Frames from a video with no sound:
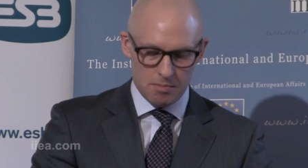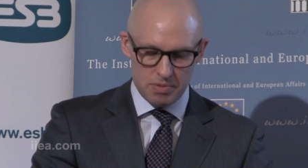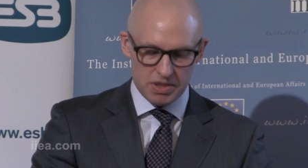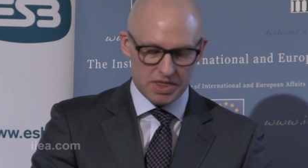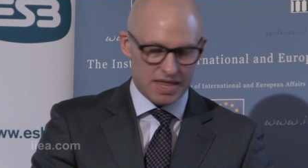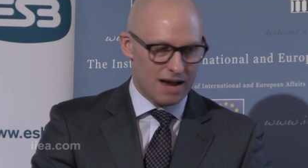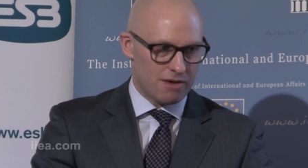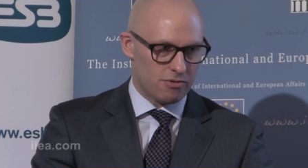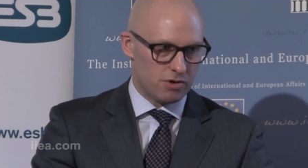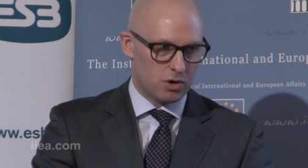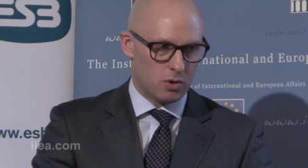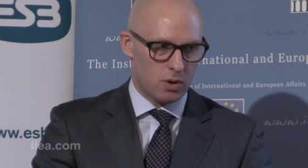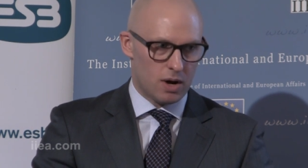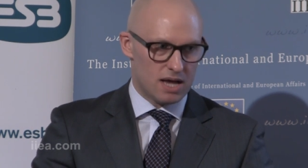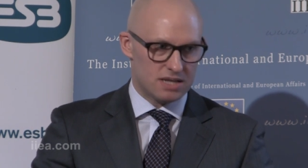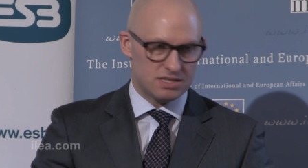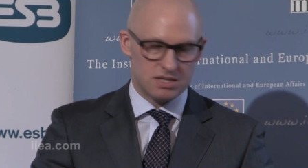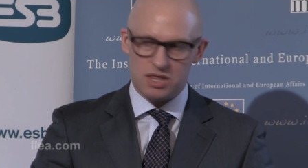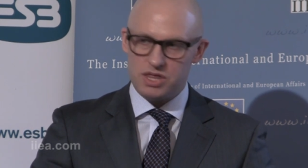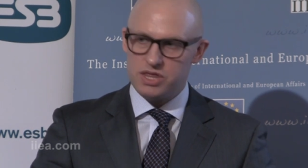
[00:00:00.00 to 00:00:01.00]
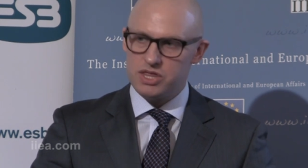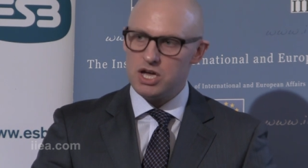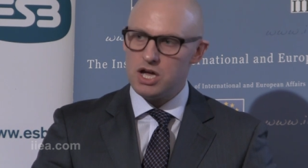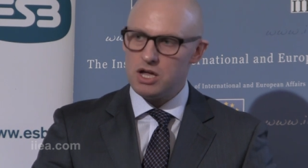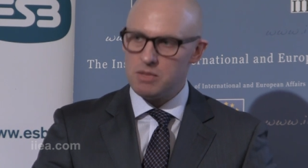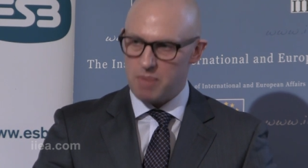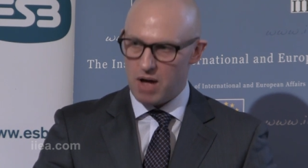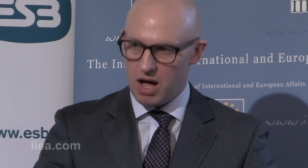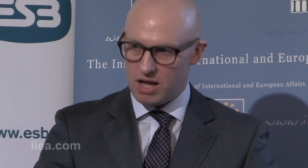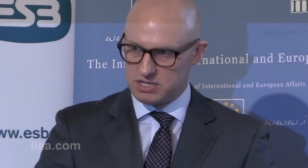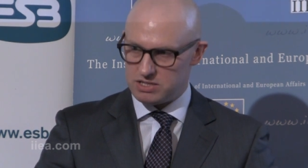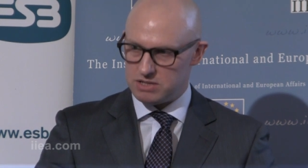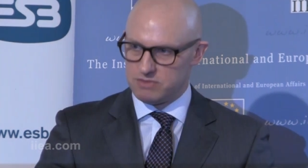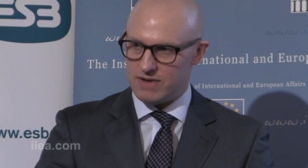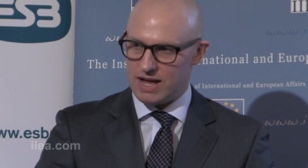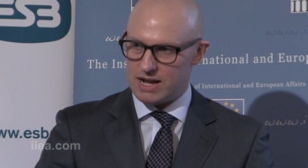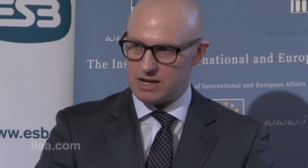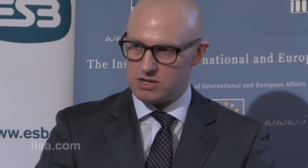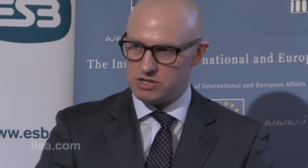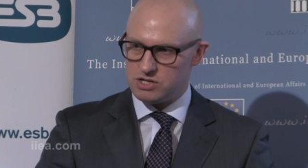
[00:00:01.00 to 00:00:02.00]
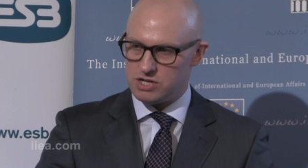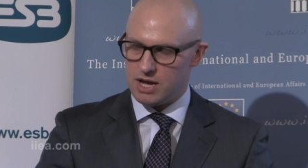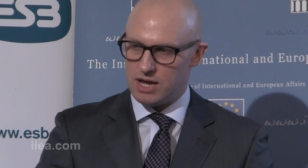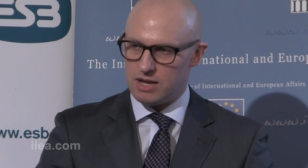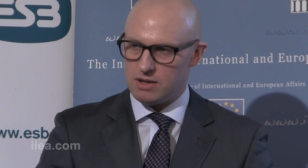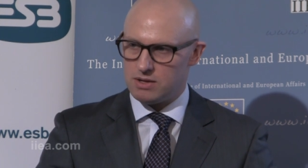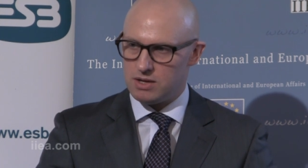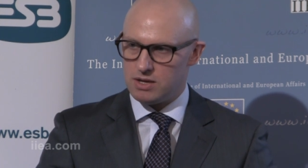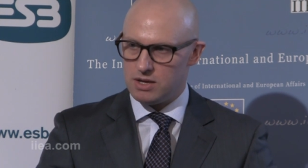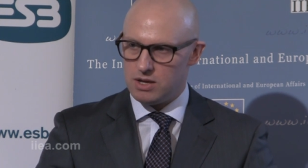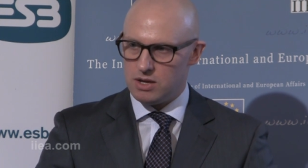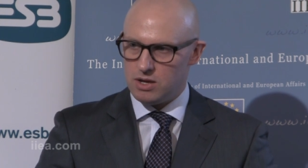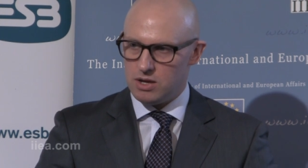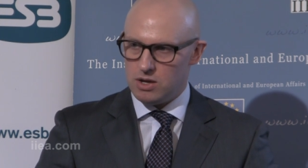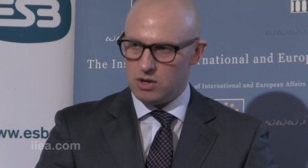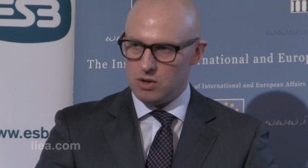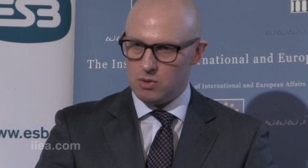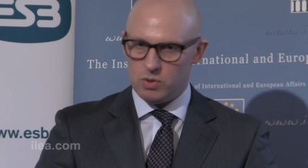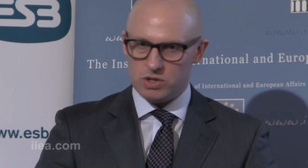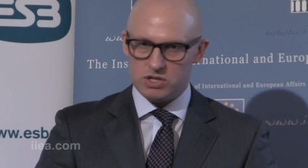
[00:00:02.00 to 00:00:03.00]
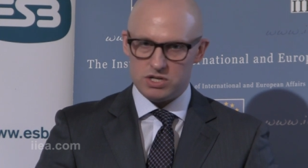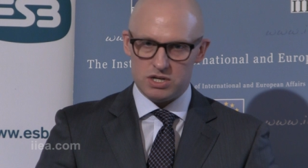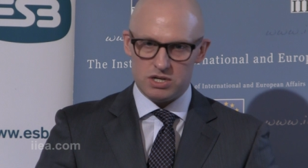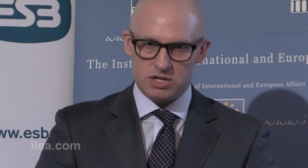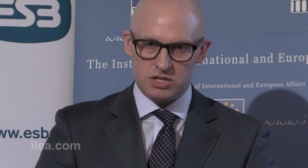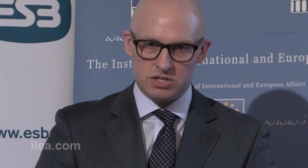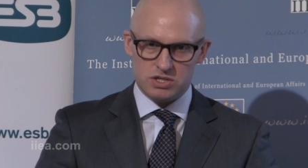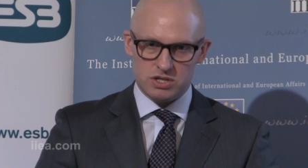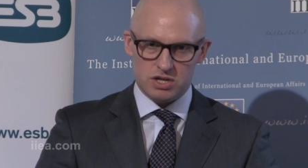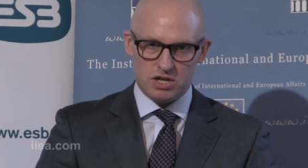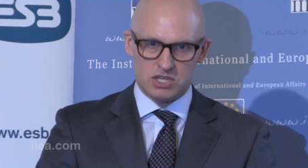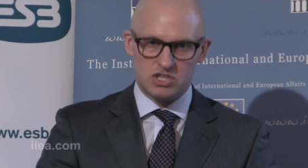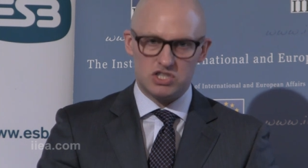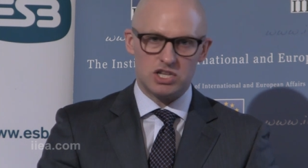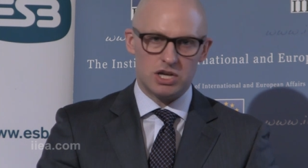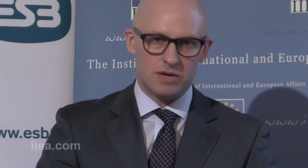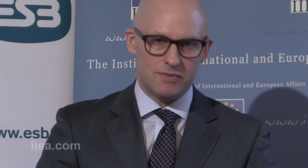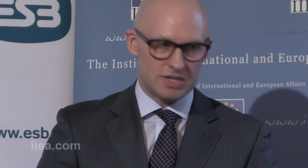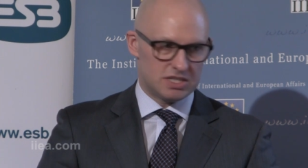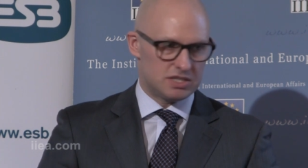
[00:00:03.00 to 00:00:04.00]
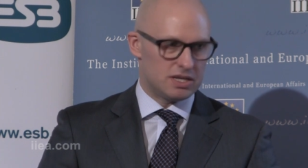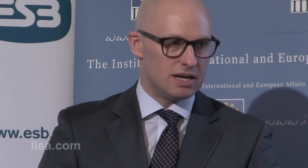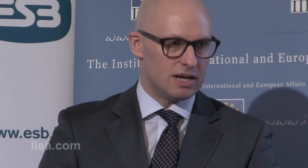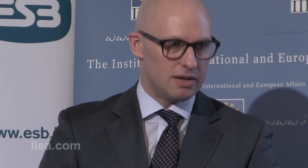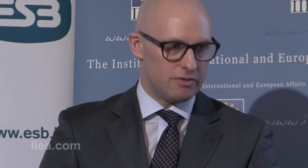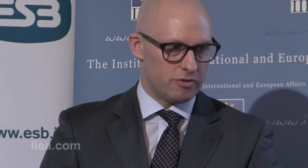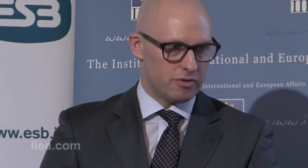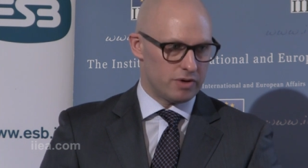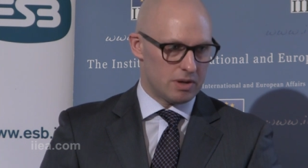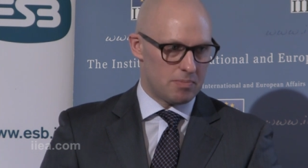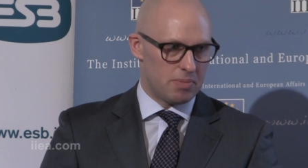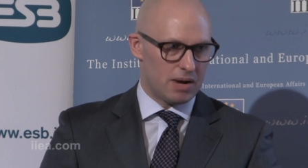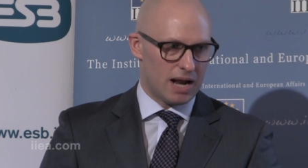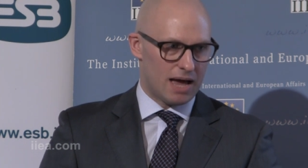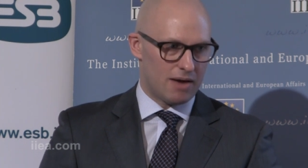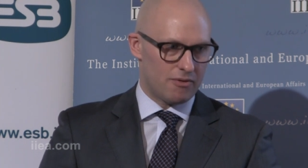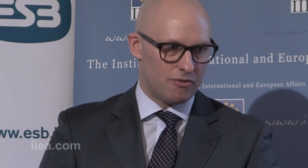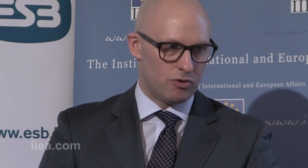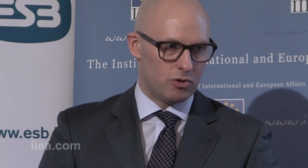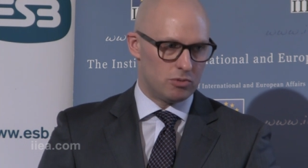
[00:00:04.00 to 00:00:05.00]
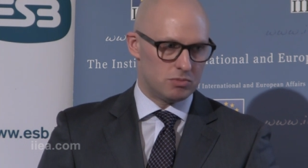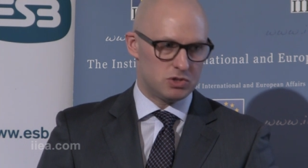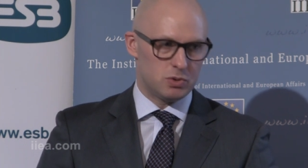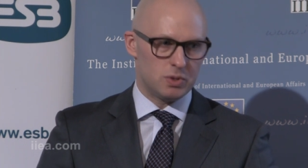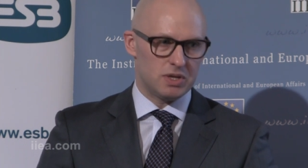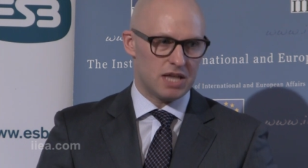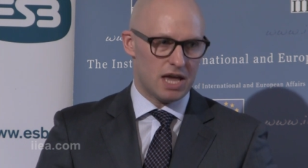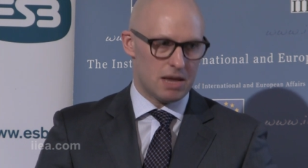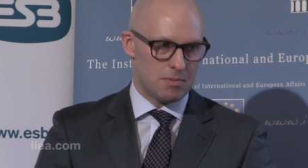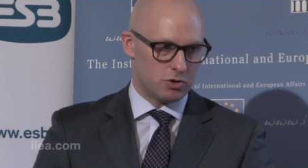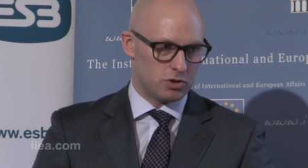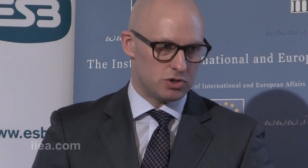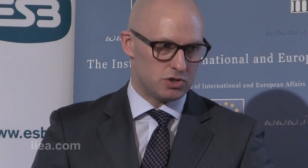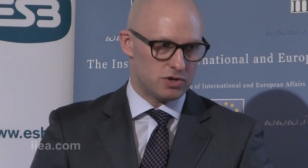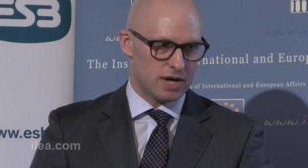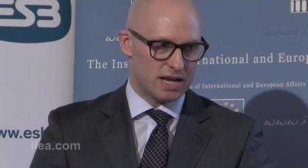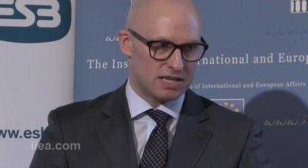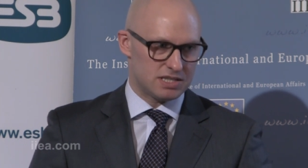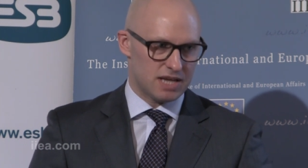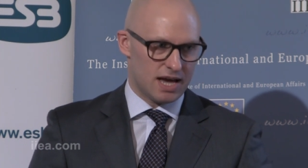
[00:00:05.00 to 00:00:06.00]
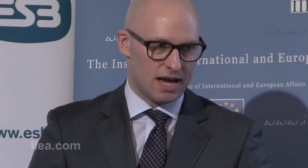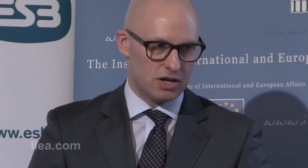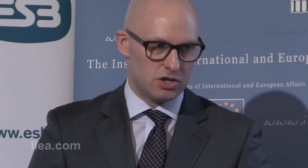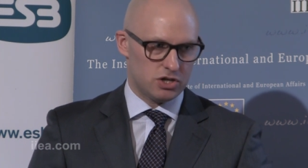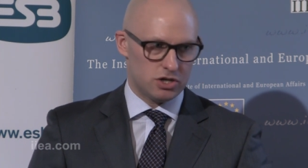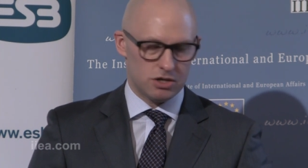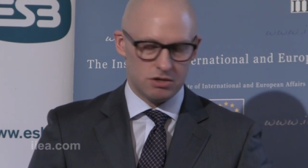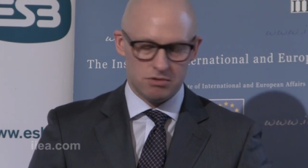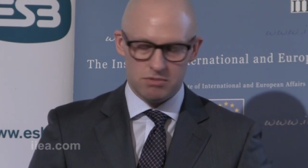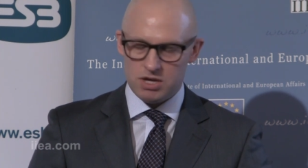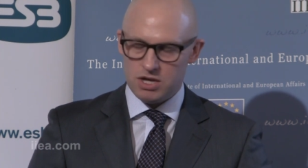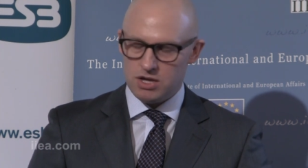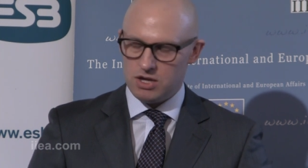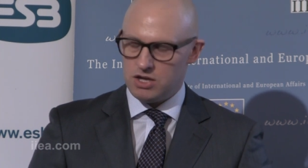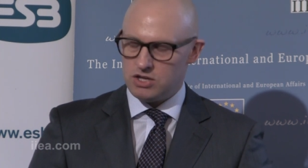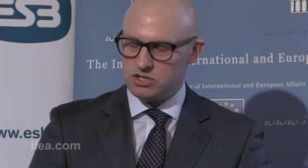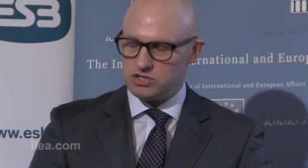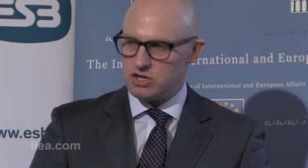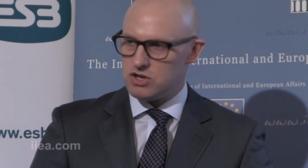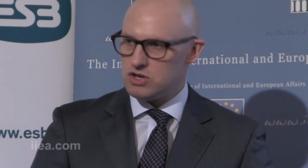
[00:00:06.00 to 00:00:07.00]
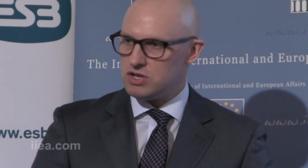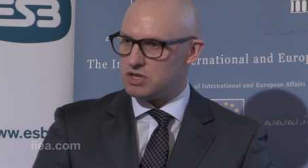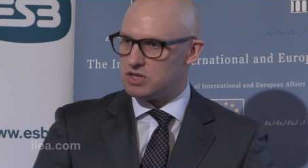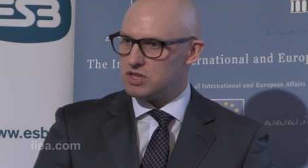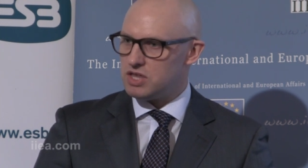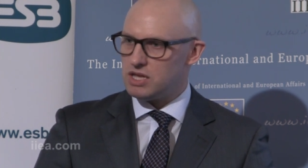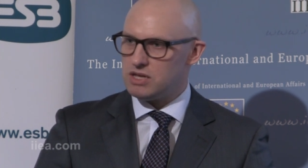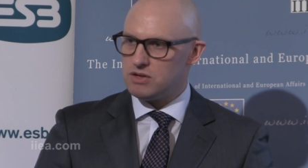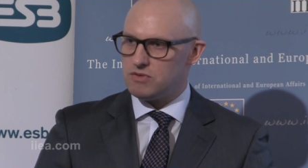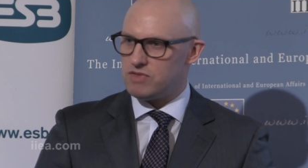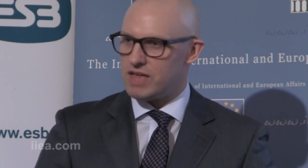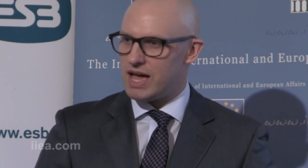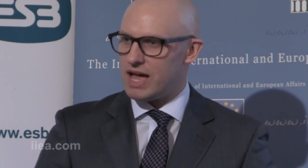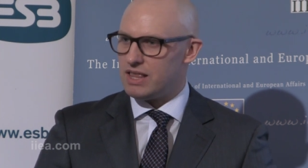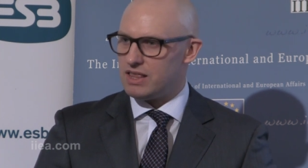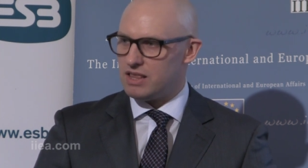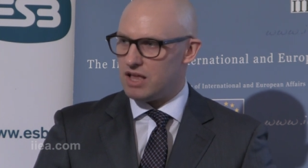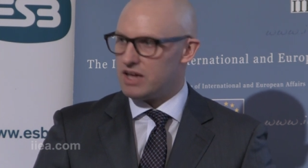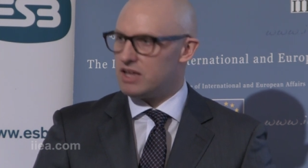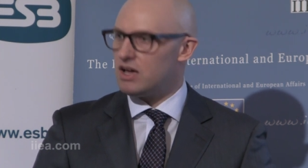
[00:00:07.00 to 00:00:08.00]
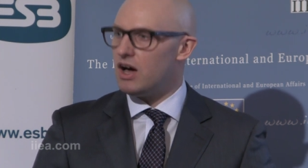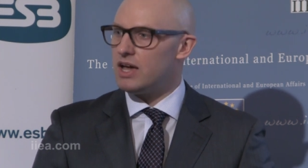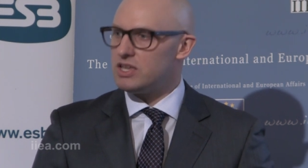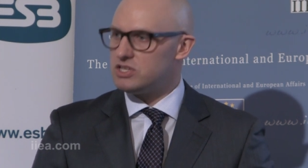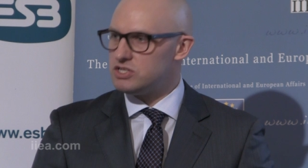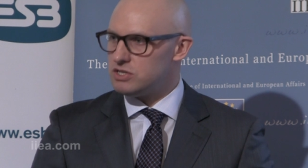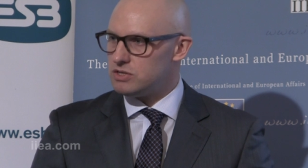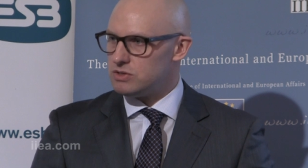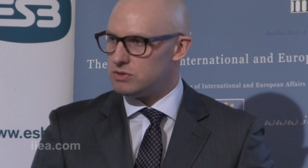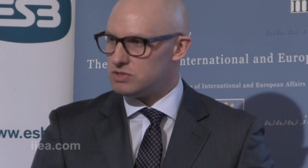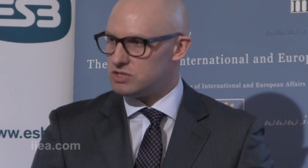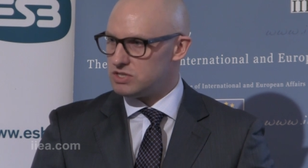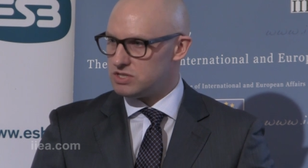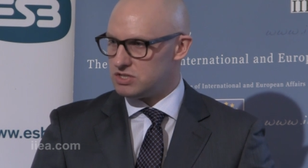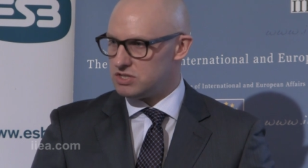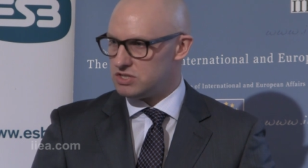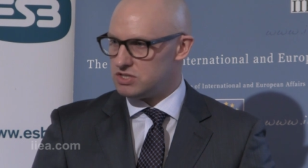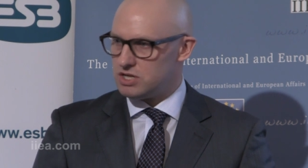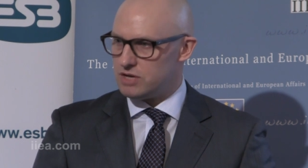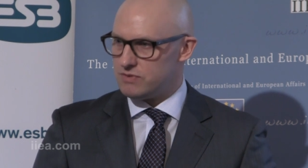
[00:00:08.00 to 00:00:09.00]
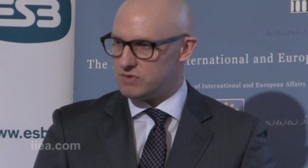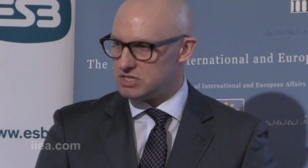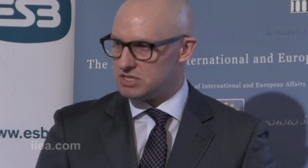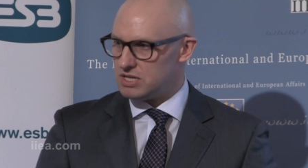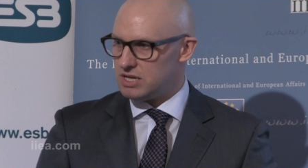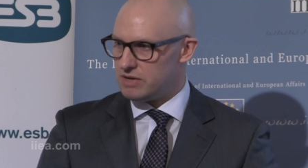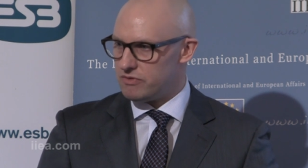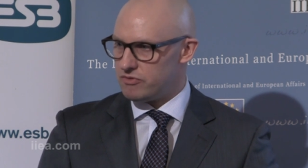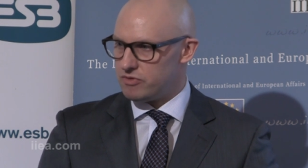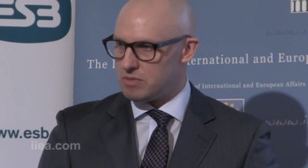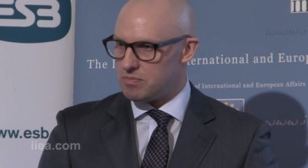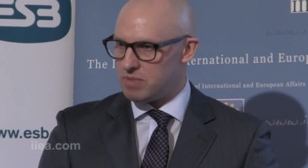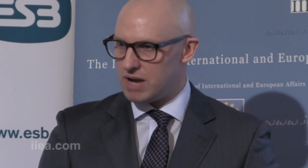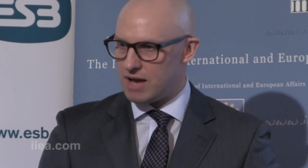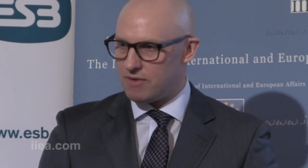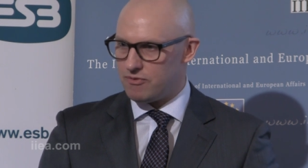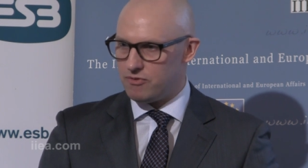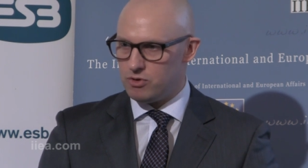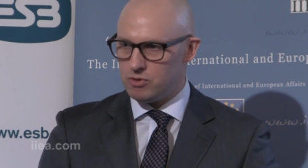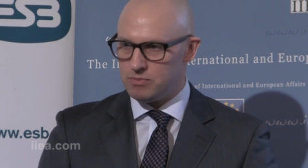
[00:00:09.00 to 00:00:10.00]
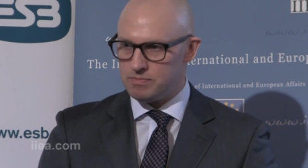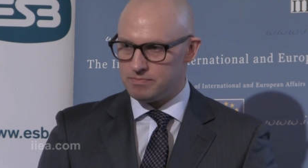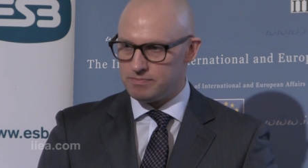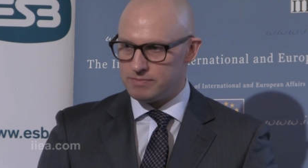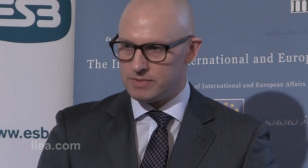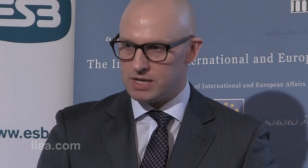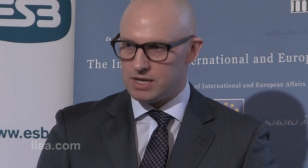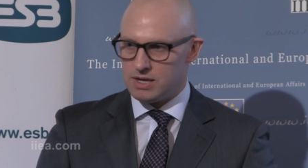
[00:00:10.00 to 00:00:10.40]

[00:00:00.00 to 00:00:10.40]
But that requires a third part of the value chain, which is a service delivery platform to enable the transaction. So you can think of that like iTunes as a service delivery platform.